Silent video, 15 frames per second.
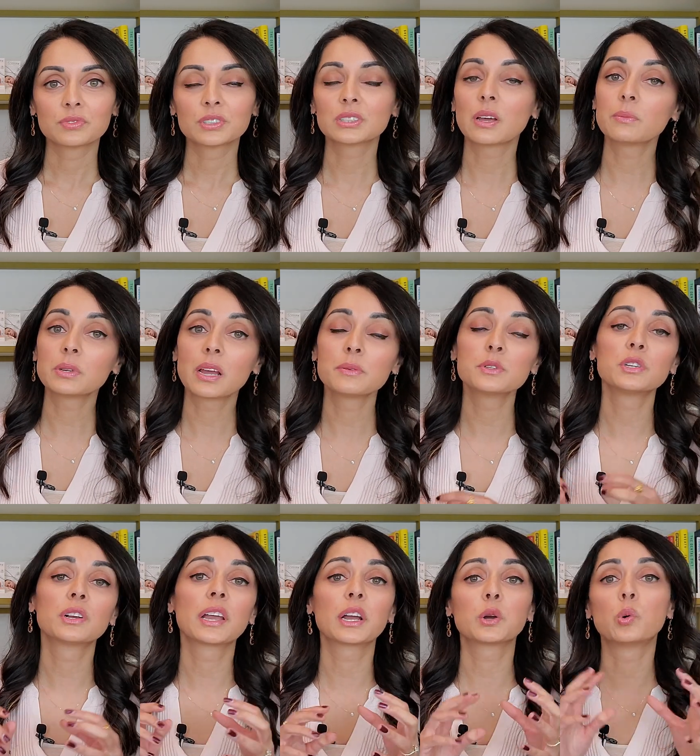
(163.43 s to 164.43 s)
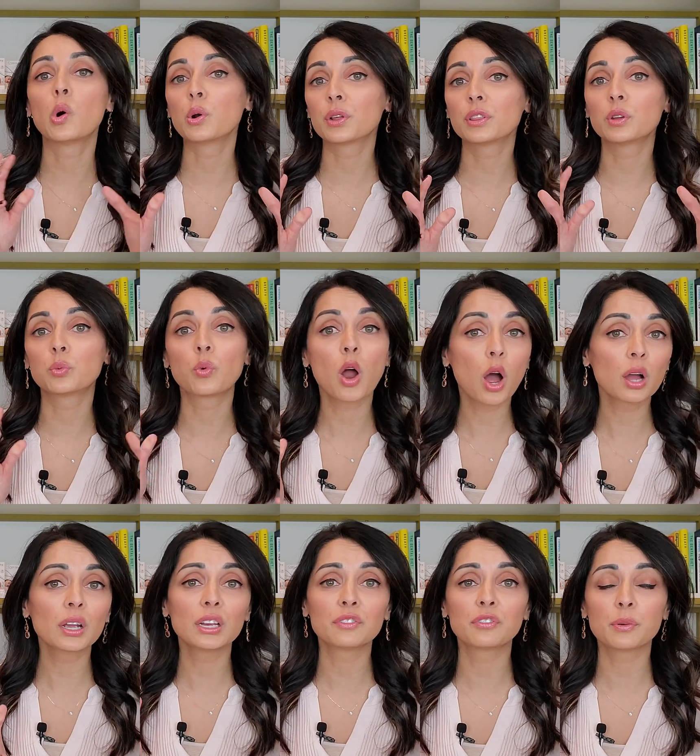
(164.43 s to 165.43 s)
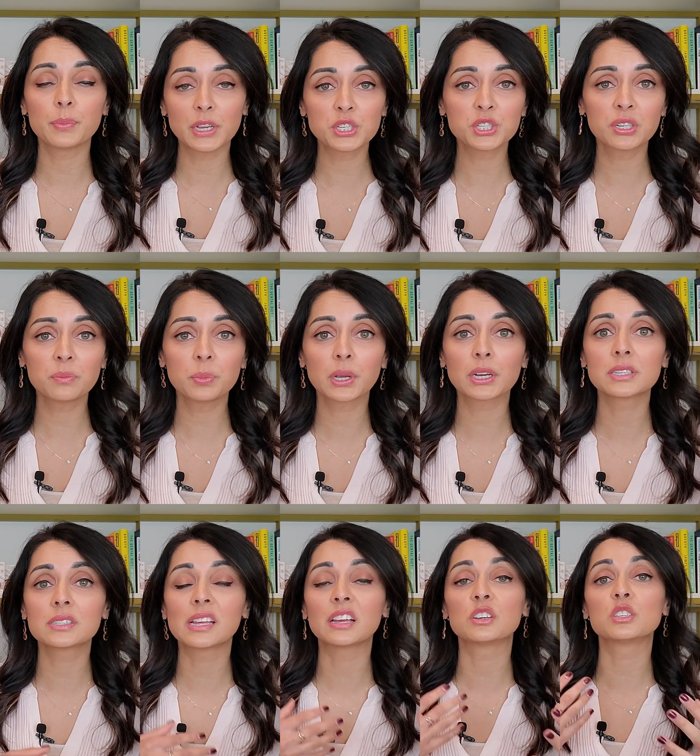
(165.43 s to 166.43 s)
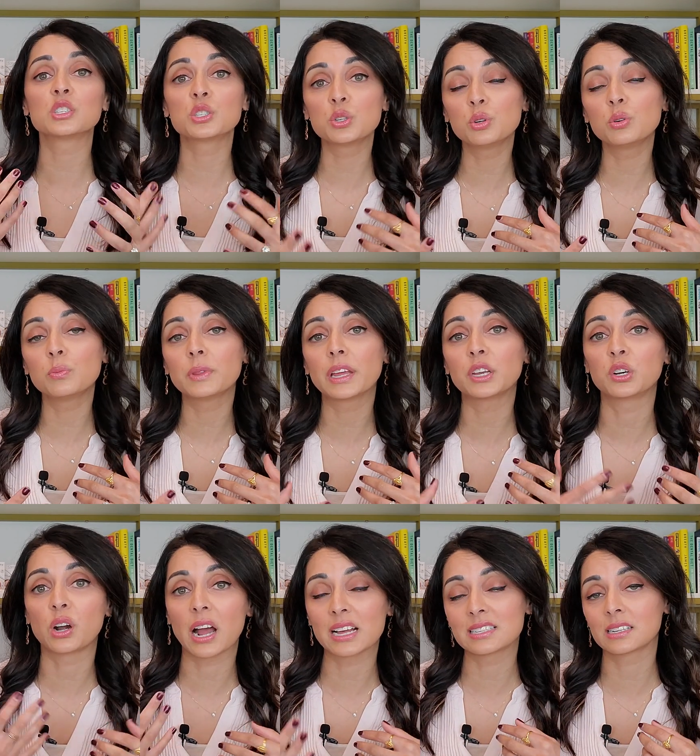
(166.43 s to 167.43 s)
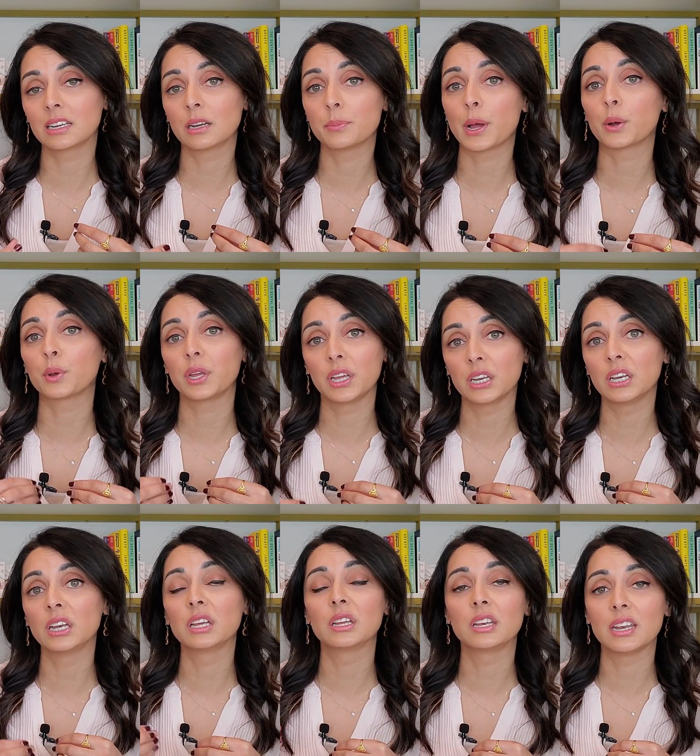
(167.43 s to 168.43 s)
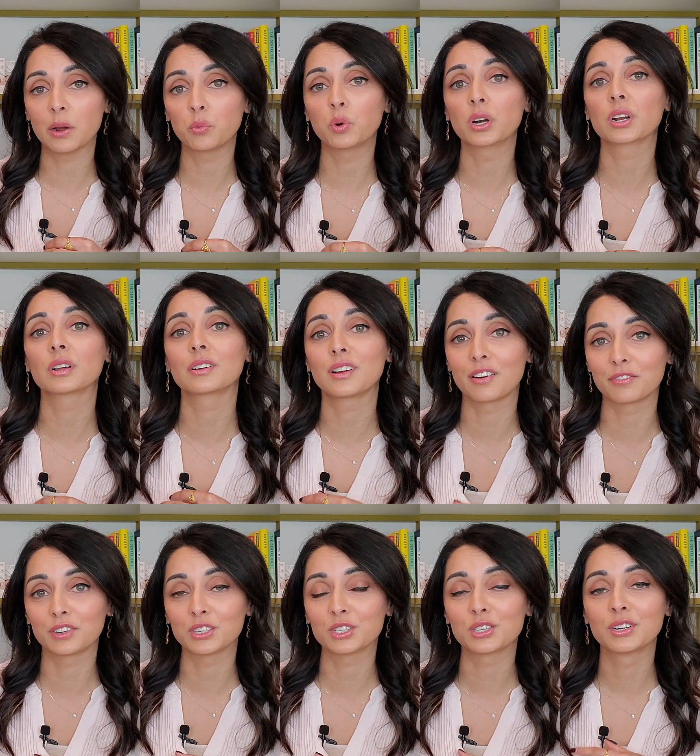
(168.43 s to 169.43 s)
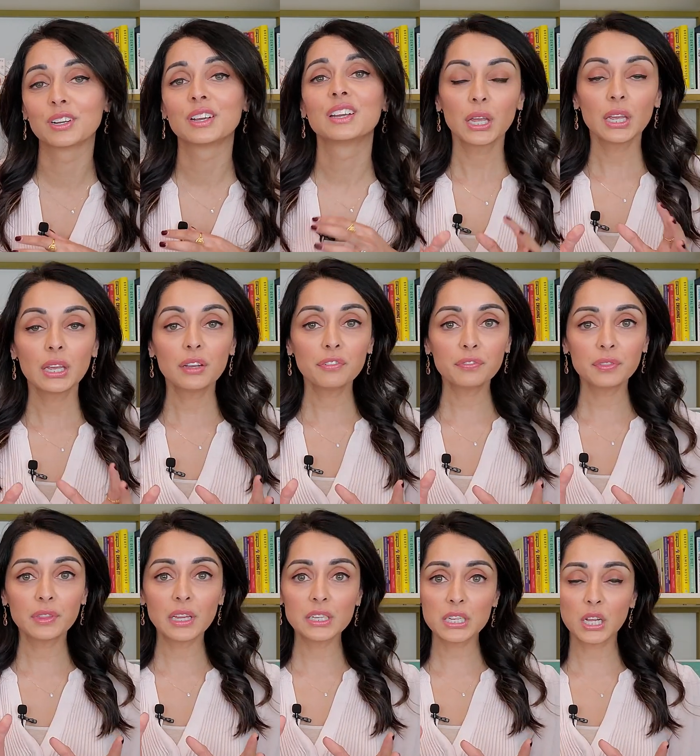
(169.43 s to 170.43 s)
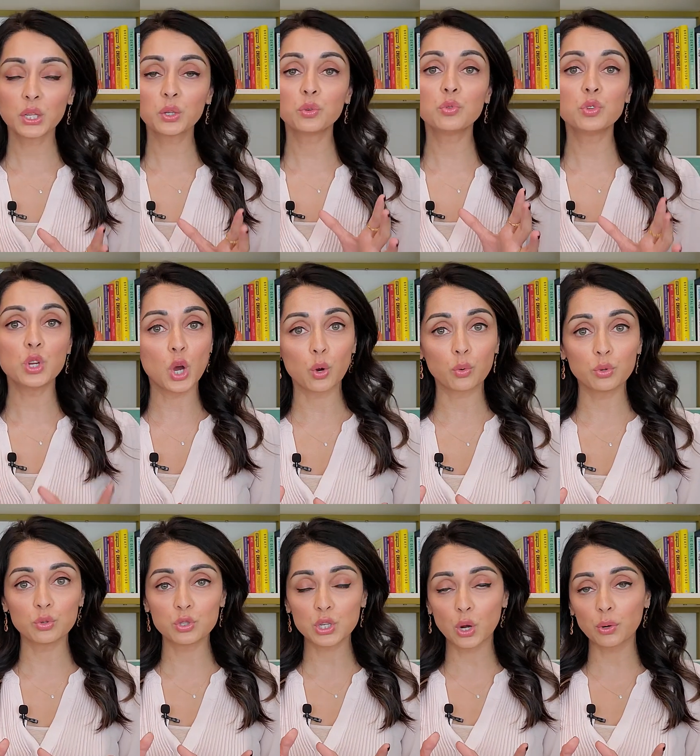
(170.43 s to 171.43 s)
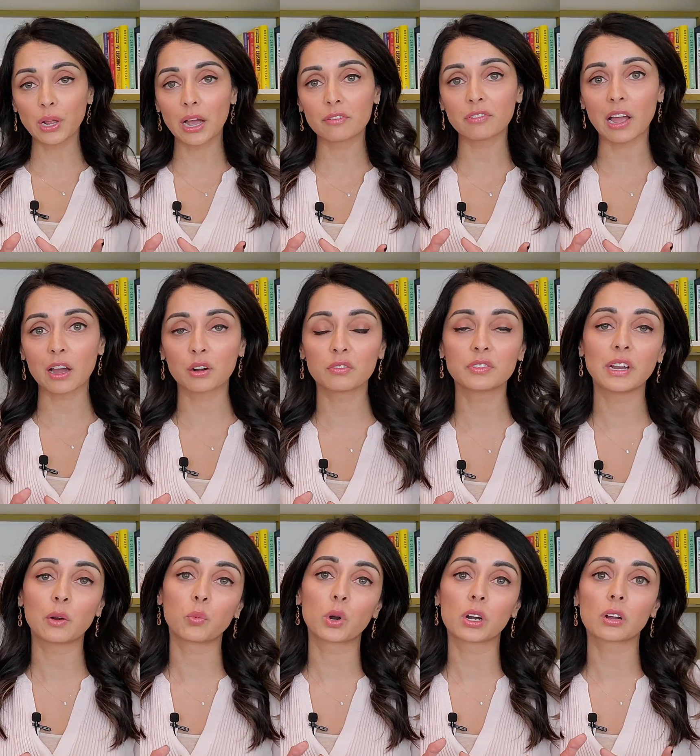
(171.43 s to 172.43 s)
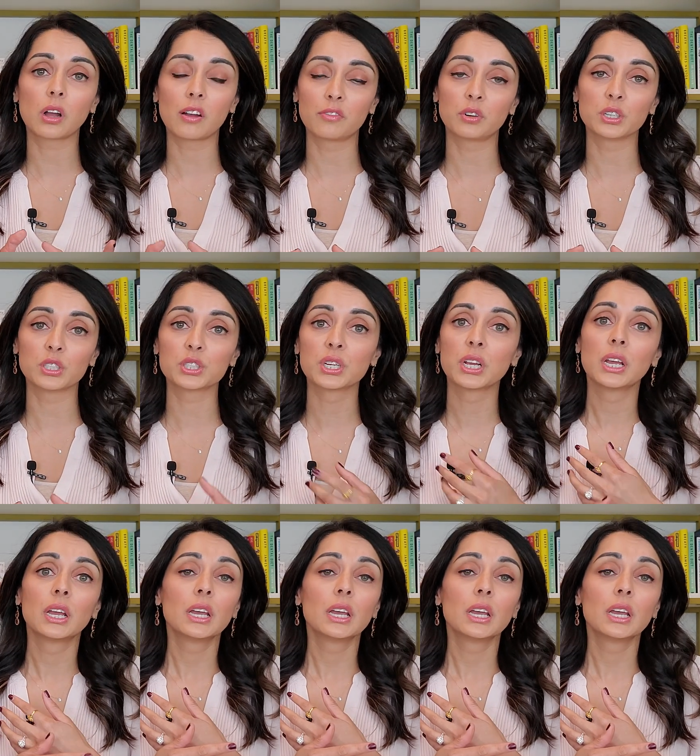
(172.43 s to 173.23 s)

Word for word: Sometimes you'll get quoted the wrong information because they assume that you're asking about in-network coverage. If they tell you no, you don't have out-of-network coverage,